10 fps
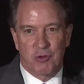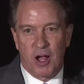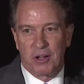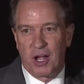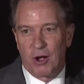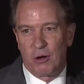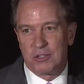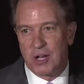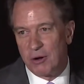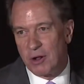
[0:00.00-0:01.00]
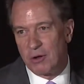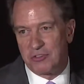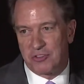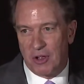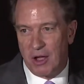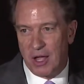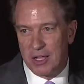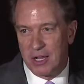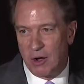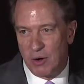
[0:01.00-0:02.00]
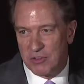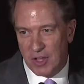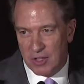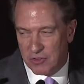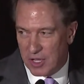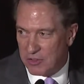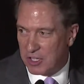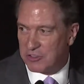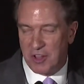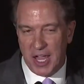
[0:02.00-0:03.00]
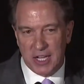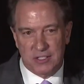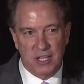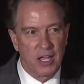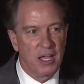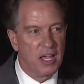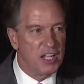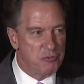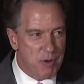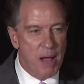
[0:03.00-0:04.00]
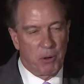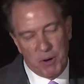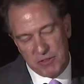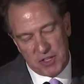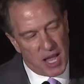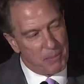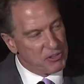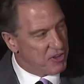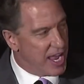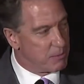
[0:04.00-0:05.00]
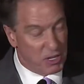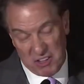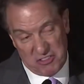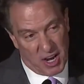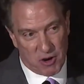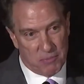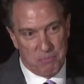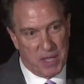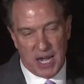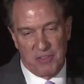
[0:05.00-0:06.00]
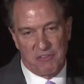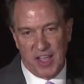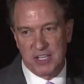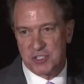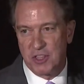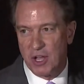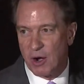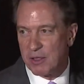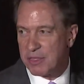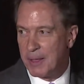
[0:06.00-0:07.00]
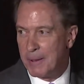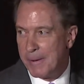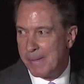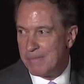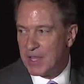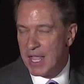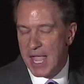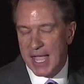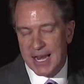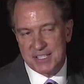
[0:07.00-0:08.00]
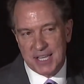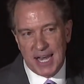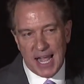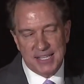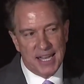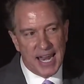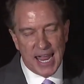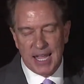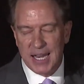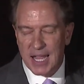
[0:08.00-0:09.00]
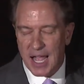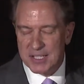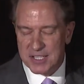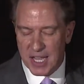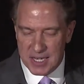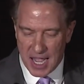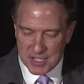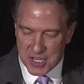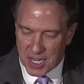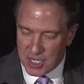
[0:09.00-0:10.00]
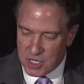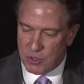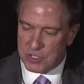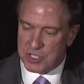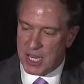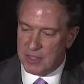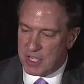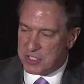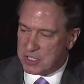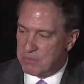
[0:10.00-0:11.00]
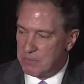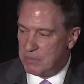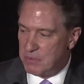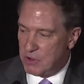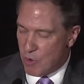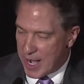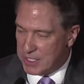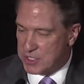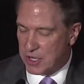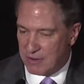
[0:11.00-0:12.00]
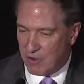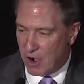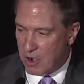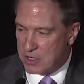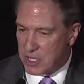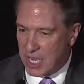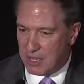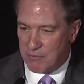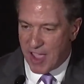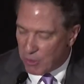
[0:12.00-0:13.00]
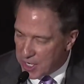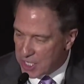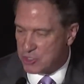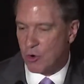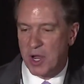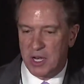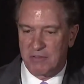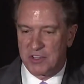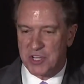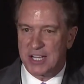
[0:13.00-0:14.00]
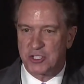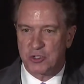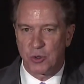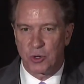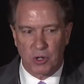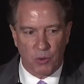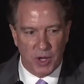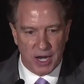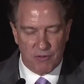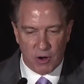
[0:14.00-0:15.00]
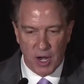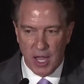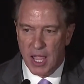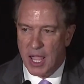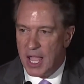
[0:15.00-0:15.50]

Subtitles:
as we all know, Dodo's, is extinct. It's probably the dumbest animal that's ever been on the face of the earth. And I said, Annie, I said, can you see this grandson of ours, like valedictorian of his high school or whatever,